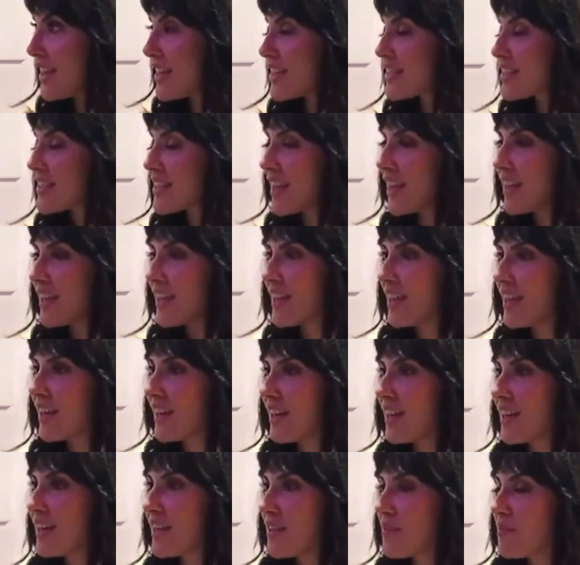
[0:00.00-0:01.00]
Yes,
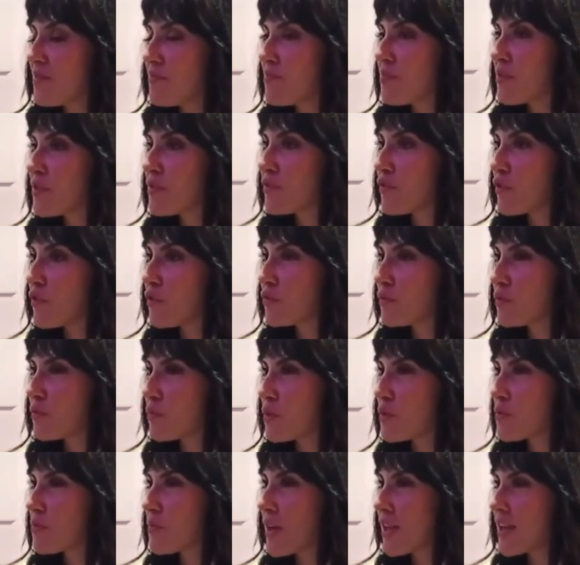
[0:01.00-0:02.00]
I
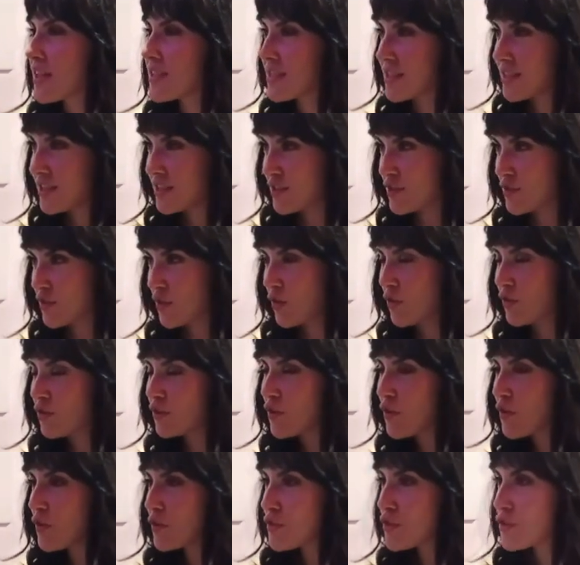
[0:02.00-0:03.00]
performed with my Azeri song
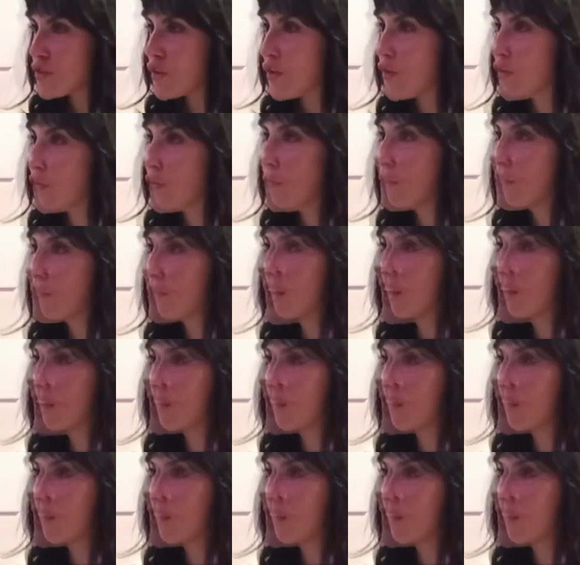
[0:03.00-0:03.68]
also.